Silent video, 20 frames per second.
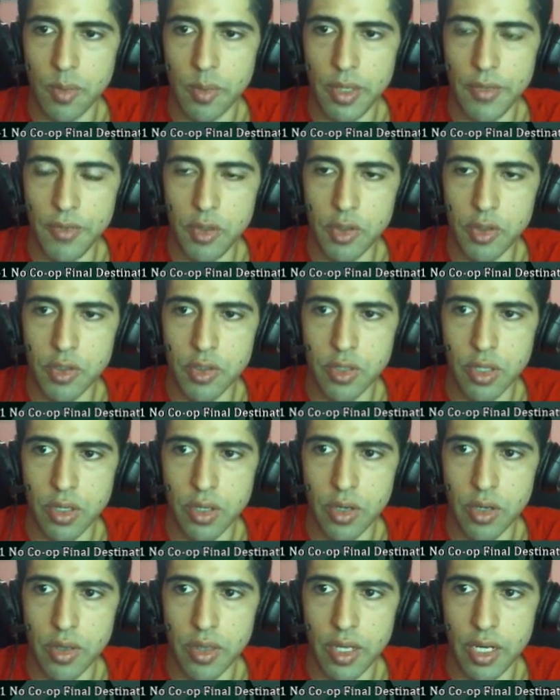If you
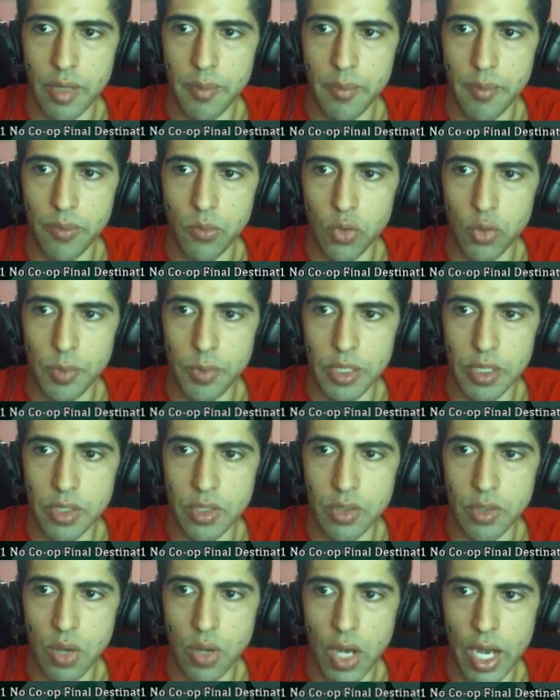stutter, then it will be
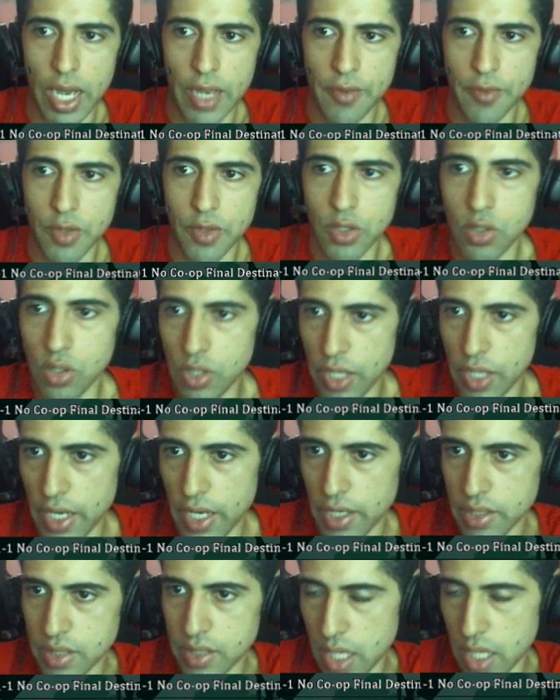too high for you to land
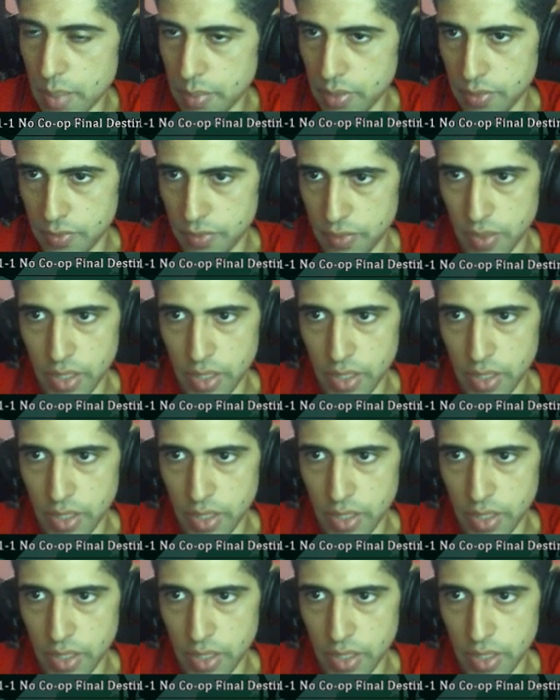on top of,